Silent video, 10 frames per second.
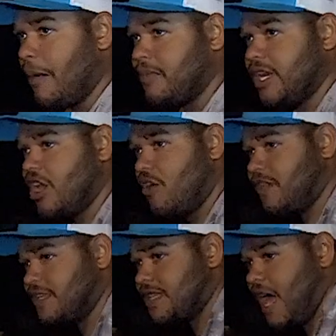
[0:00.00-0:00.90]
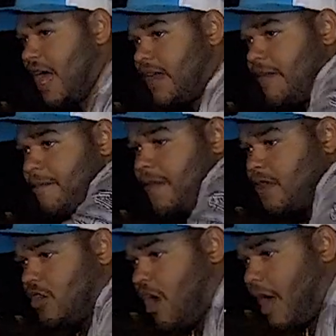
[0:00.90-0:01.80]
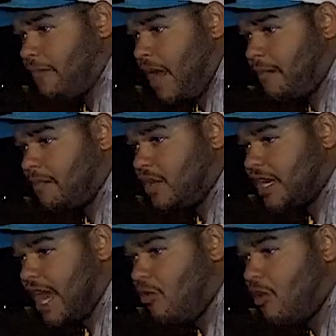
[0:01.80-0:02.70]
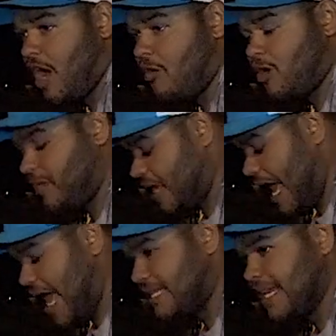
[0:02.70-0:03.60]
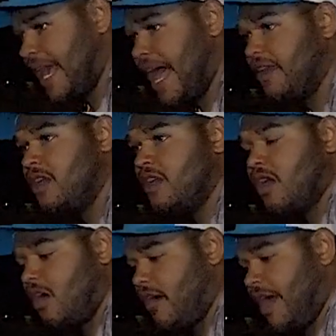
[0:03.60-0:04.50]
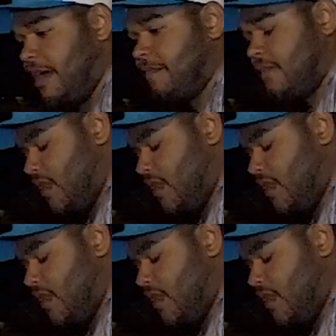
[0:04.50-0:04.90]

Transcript: I'm leaning over the side. You know, I'm looking at where I want to be casting at. All right.